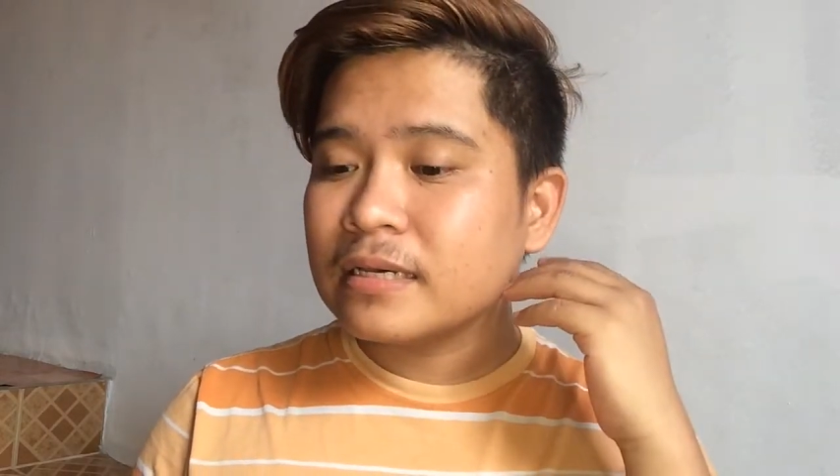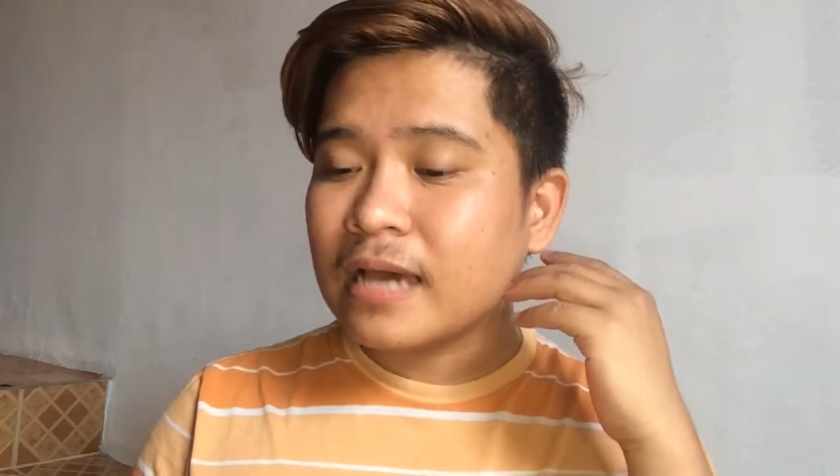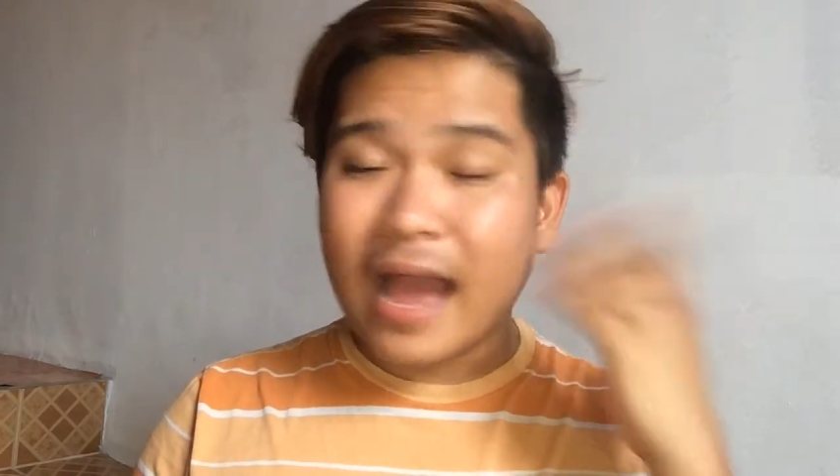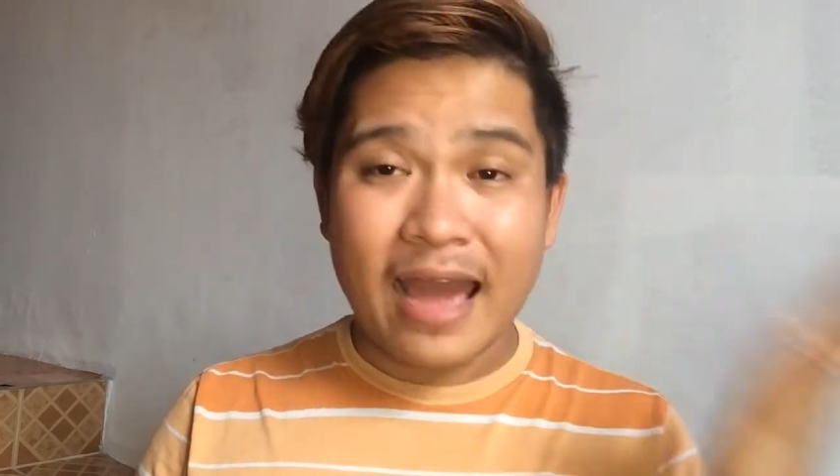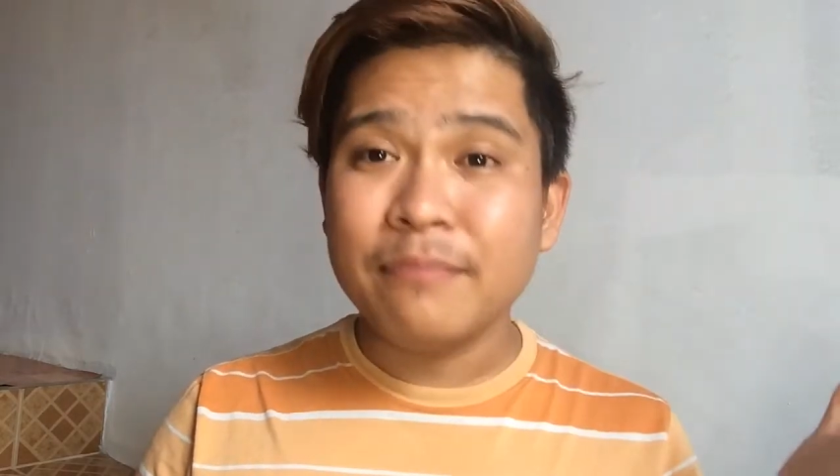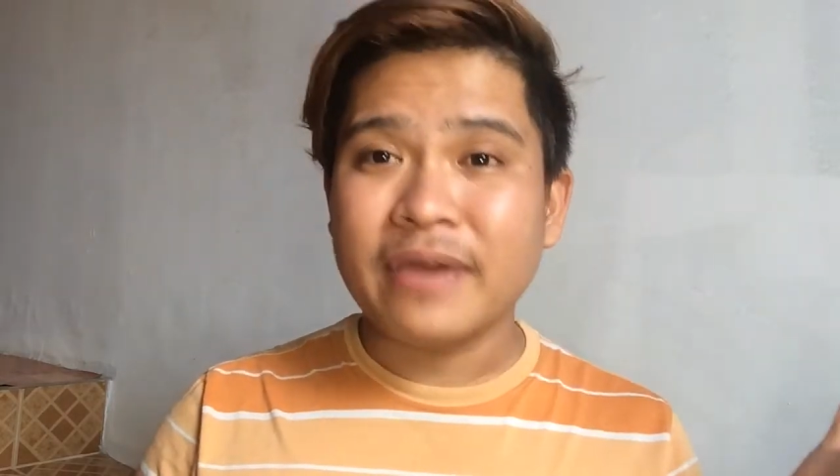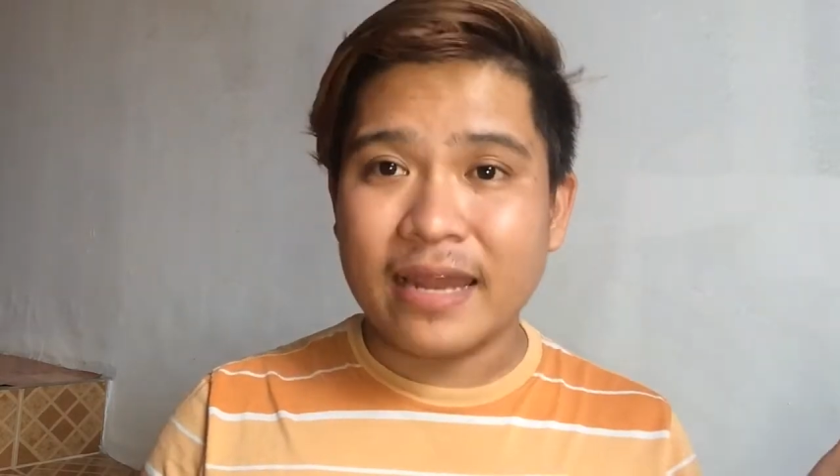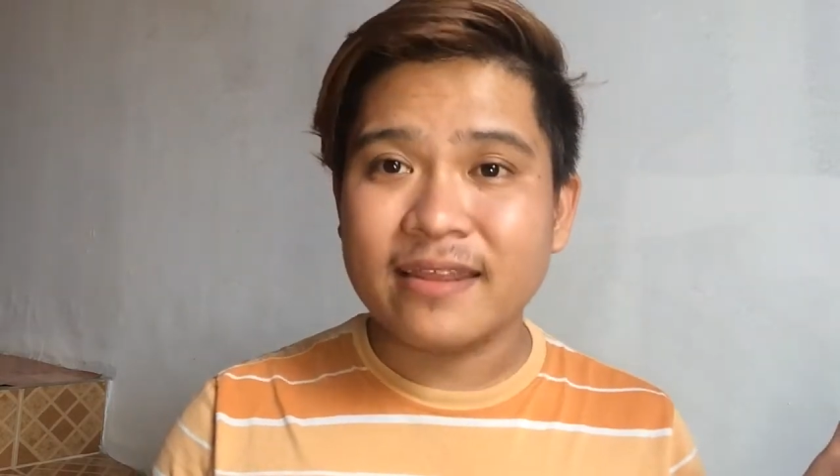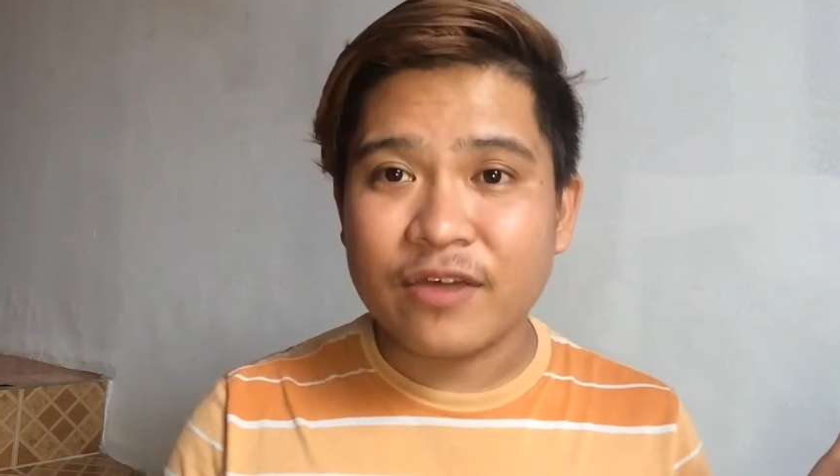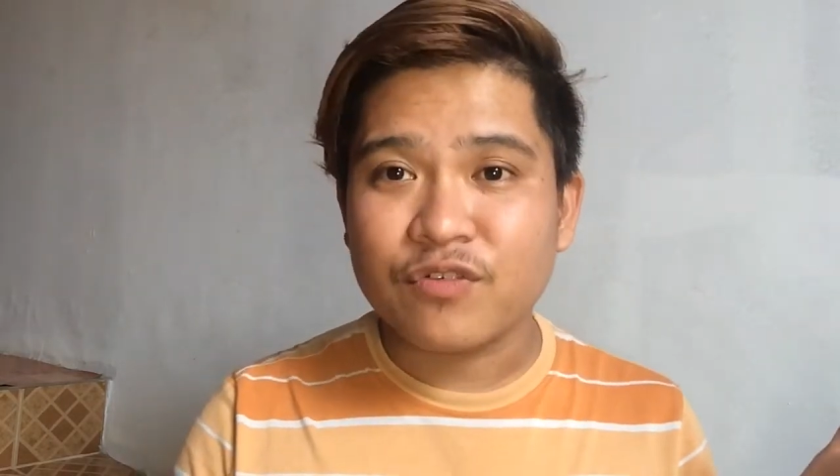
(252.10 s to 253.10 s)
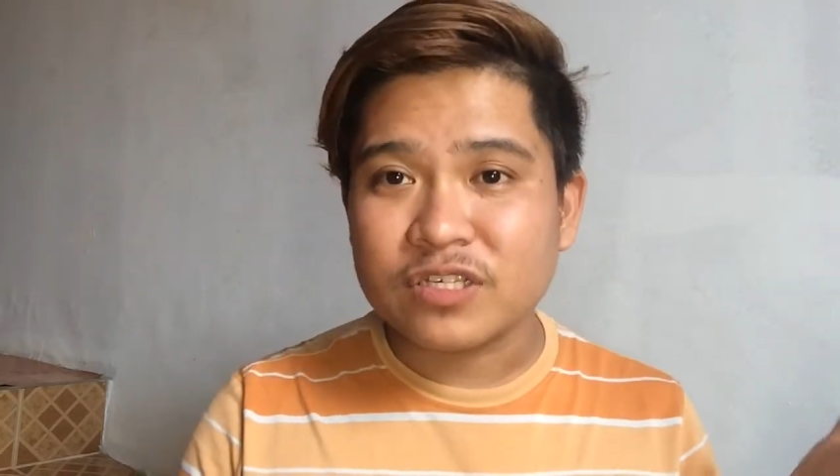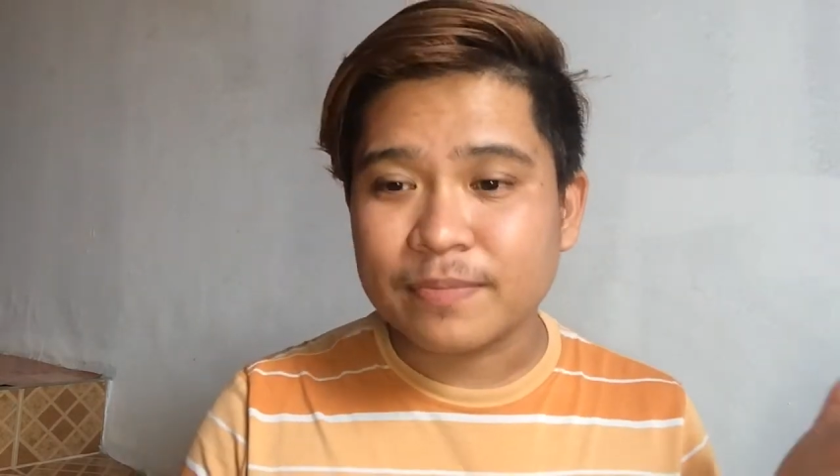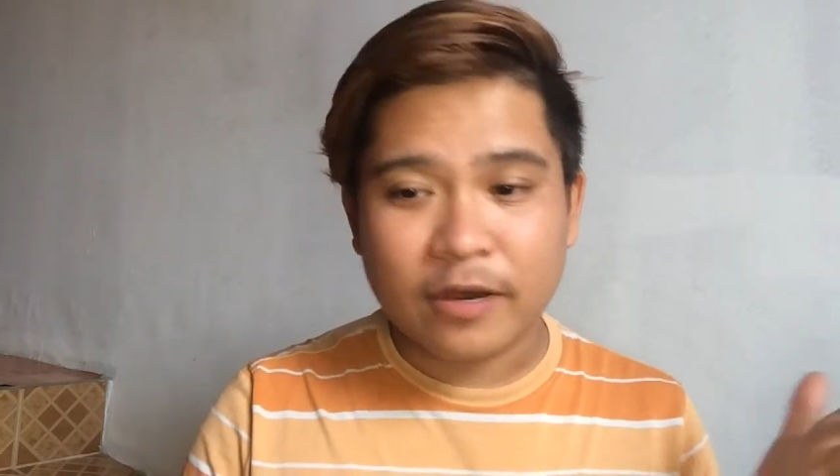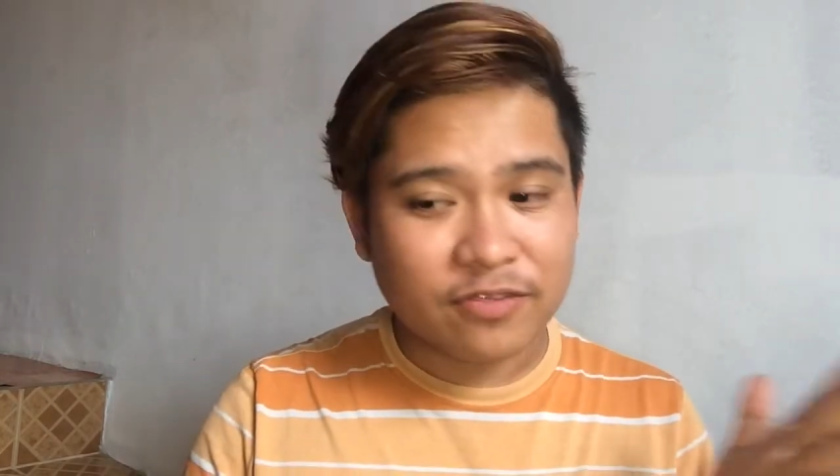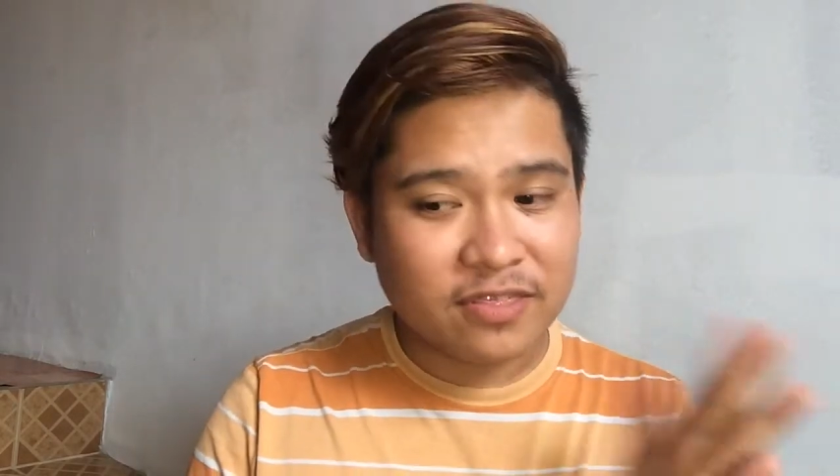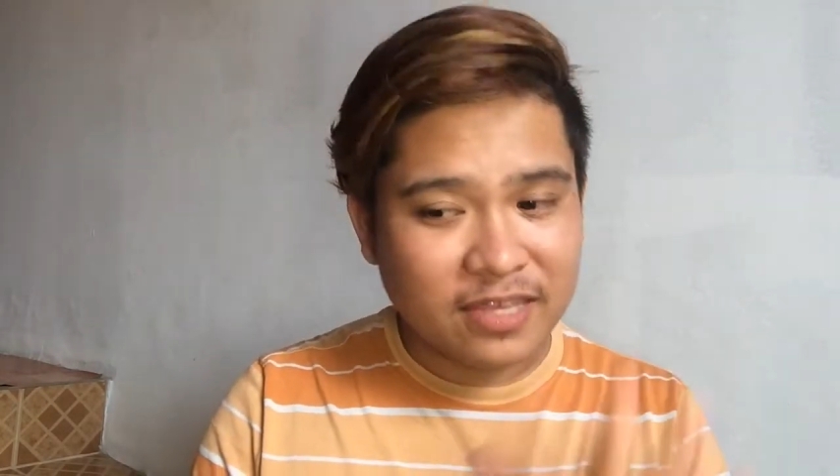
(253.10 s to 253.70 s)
I'm getting nervous about